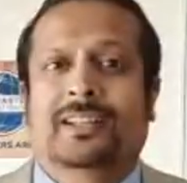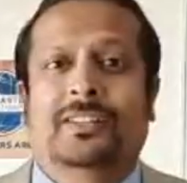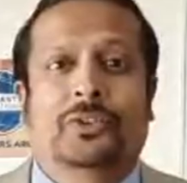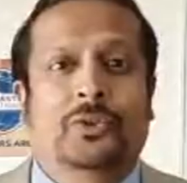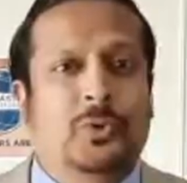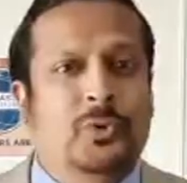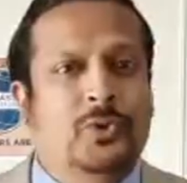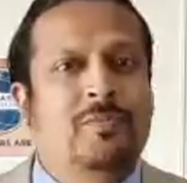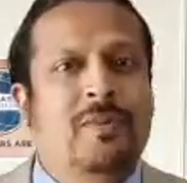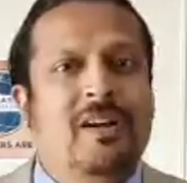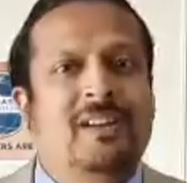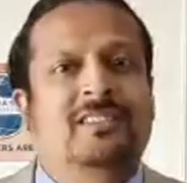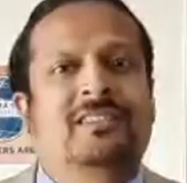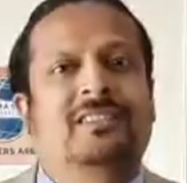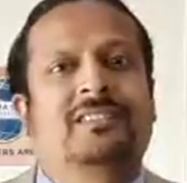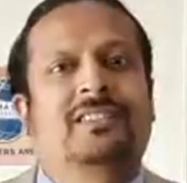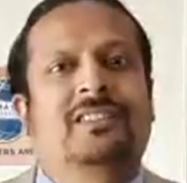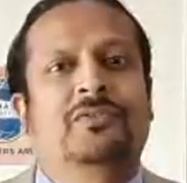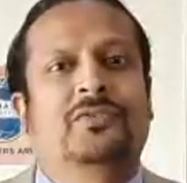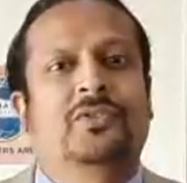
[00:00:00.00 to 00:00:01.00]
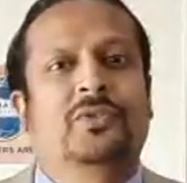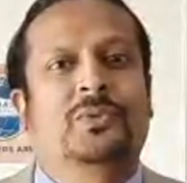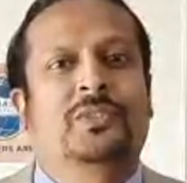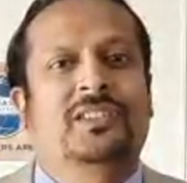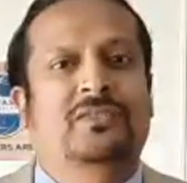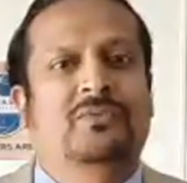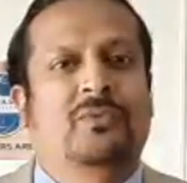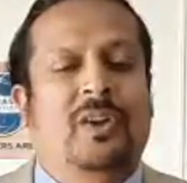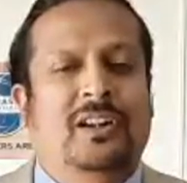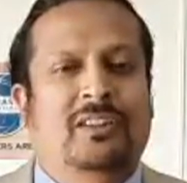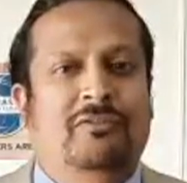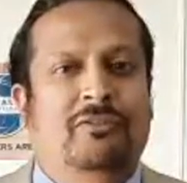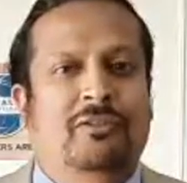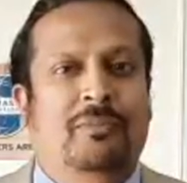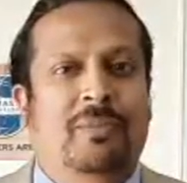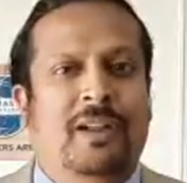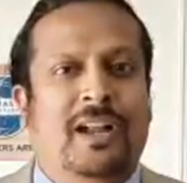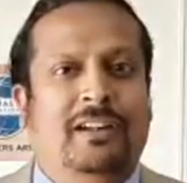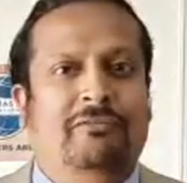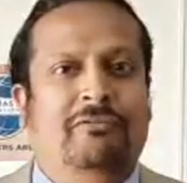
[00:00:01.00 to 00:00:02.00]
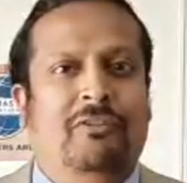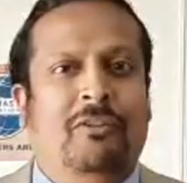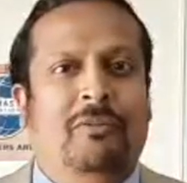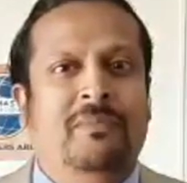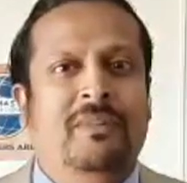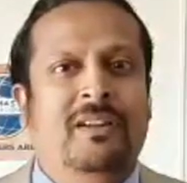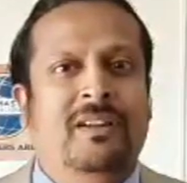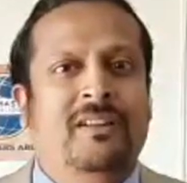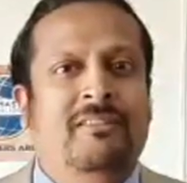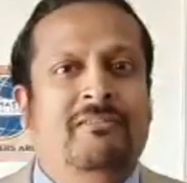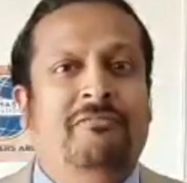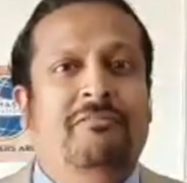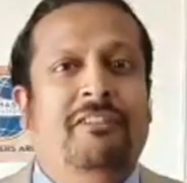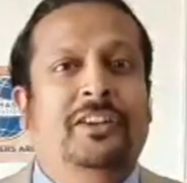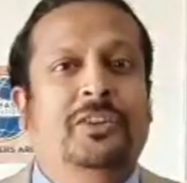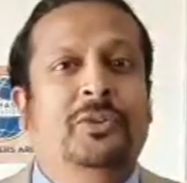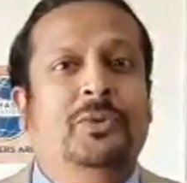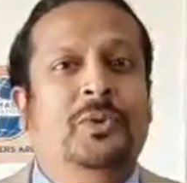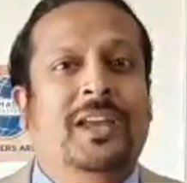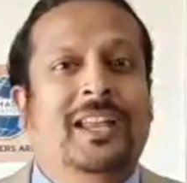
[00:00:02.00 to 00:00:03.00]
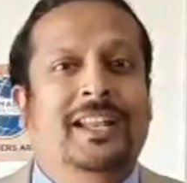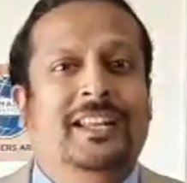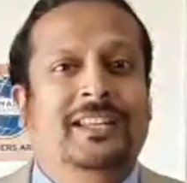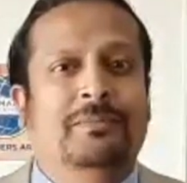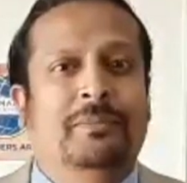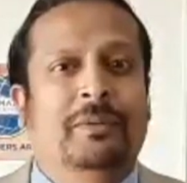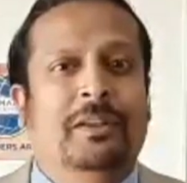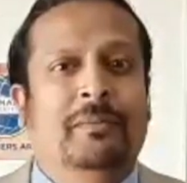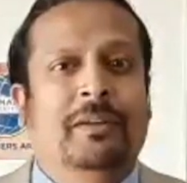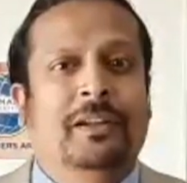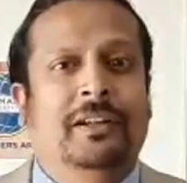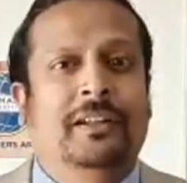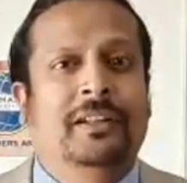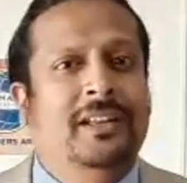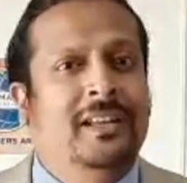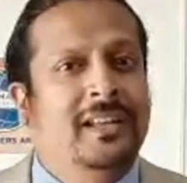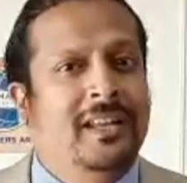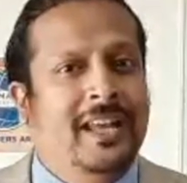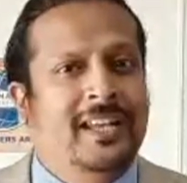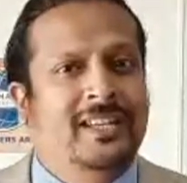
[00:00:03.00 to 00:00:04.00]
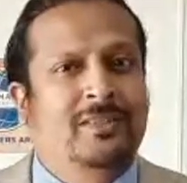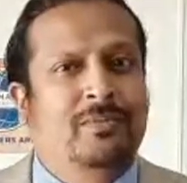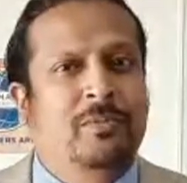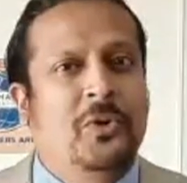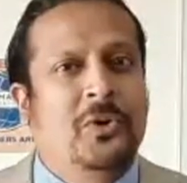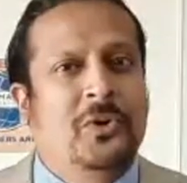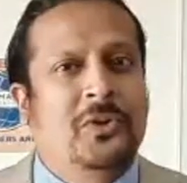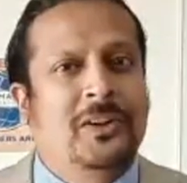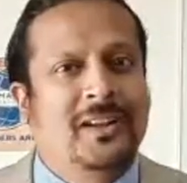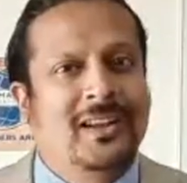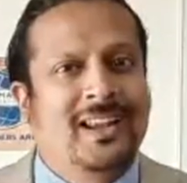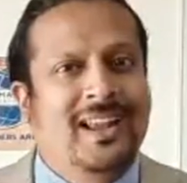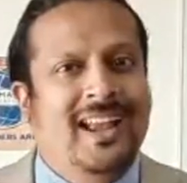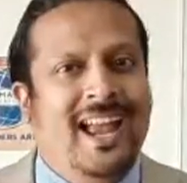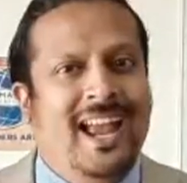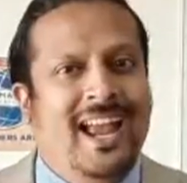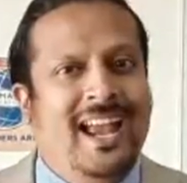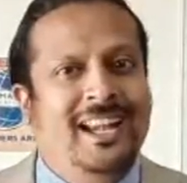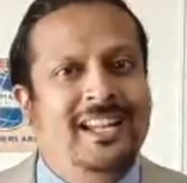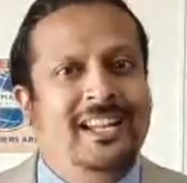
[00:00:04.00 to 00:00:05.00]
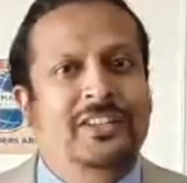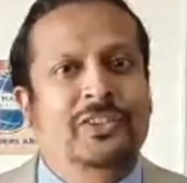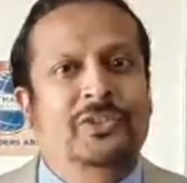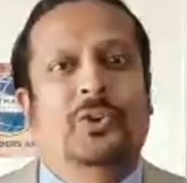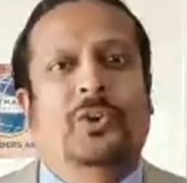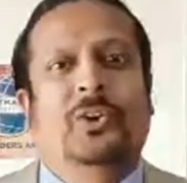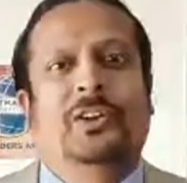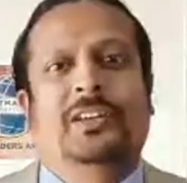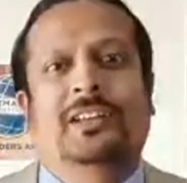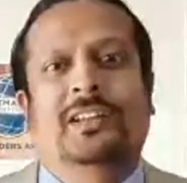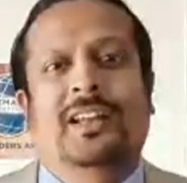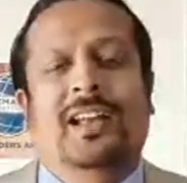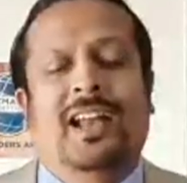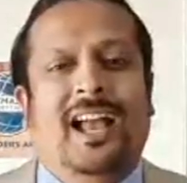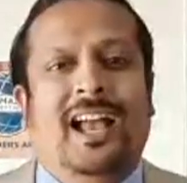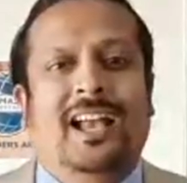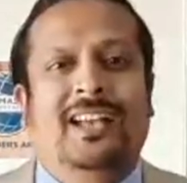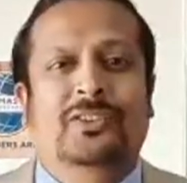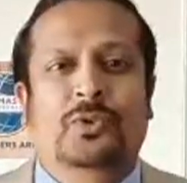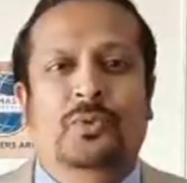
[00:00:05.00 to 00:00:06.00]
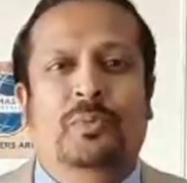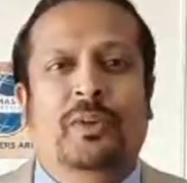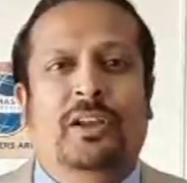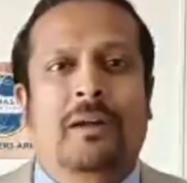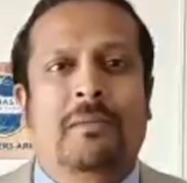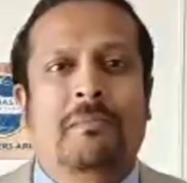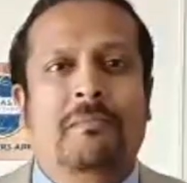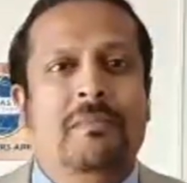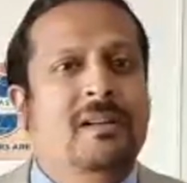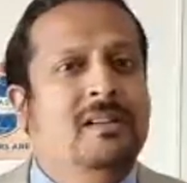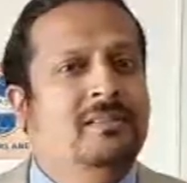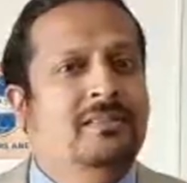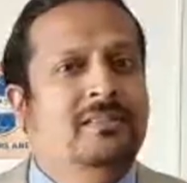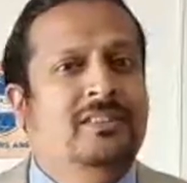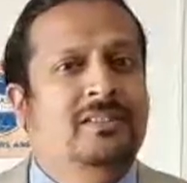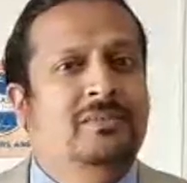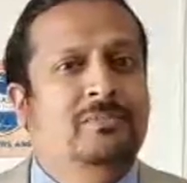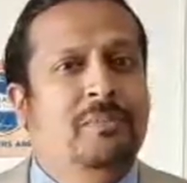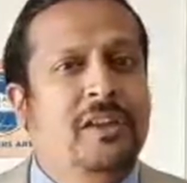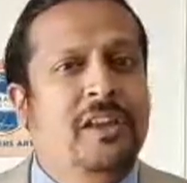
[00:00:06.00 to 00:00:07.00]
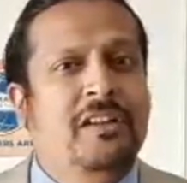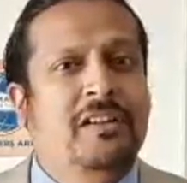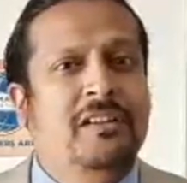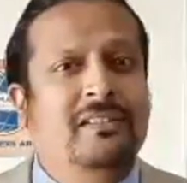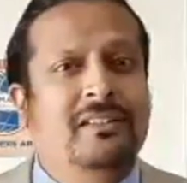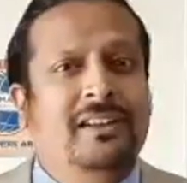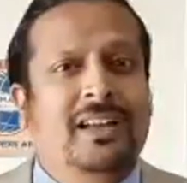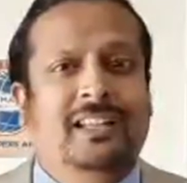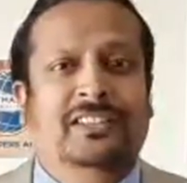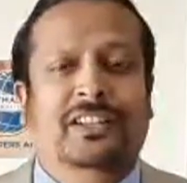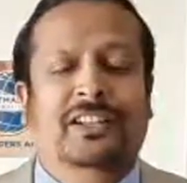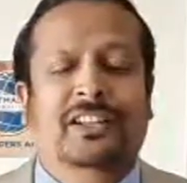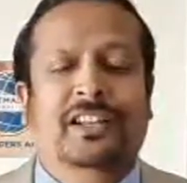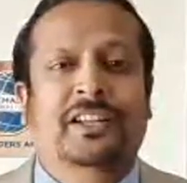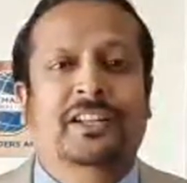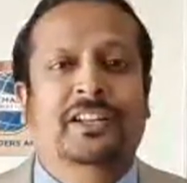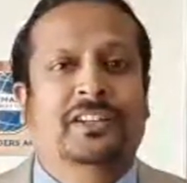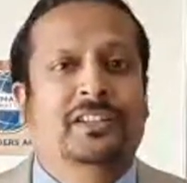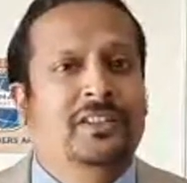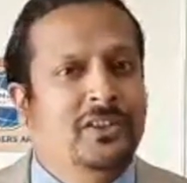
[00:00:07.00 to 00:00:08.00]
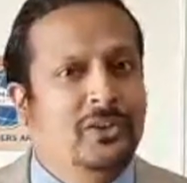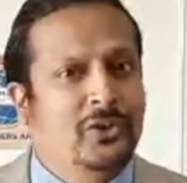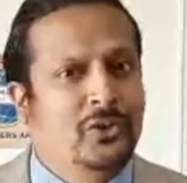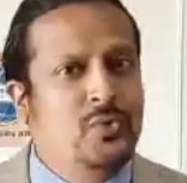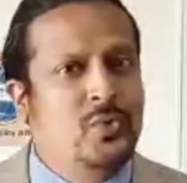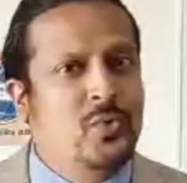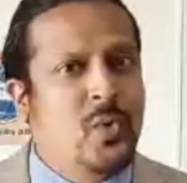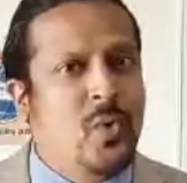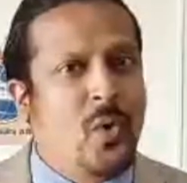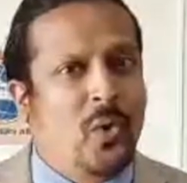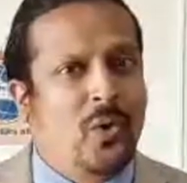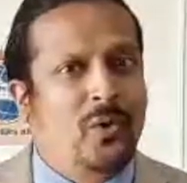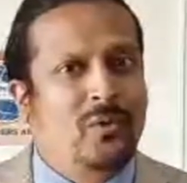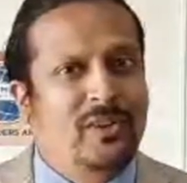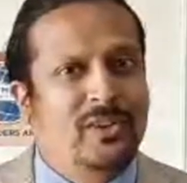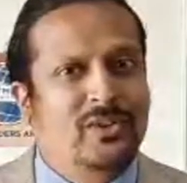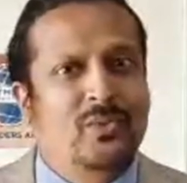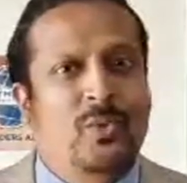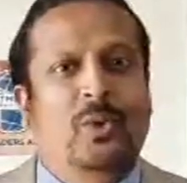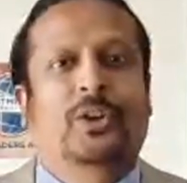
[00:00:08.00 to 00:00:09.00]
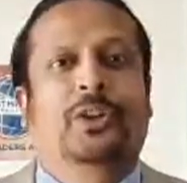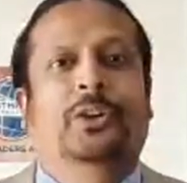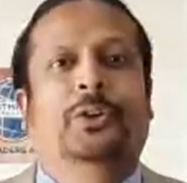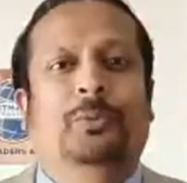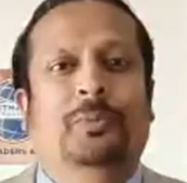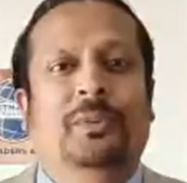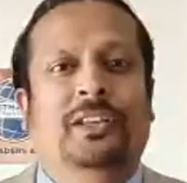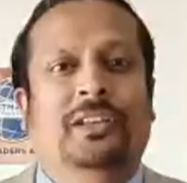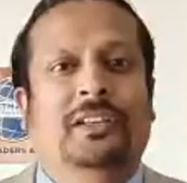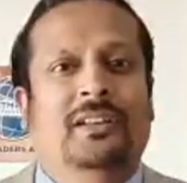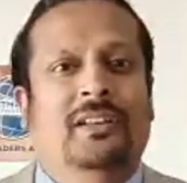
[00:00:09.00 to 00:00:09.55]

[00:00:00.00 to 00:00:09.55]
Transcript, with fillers: Toastmasters gives you this wonderful platform where you can experiment, explore and enjoy as you become the speaker and the leader you always wanted to be.